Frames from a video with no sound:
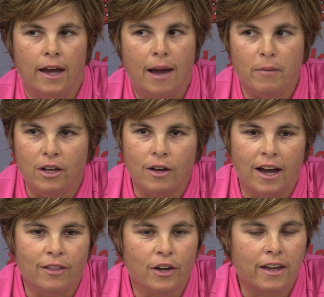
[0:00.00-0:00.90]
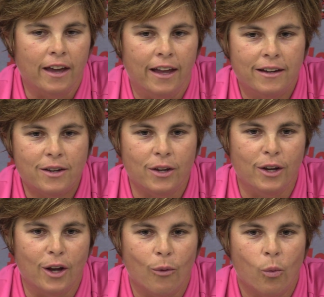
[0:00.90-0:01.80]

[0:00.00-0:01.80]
Yeah, I mean, I look at, you know,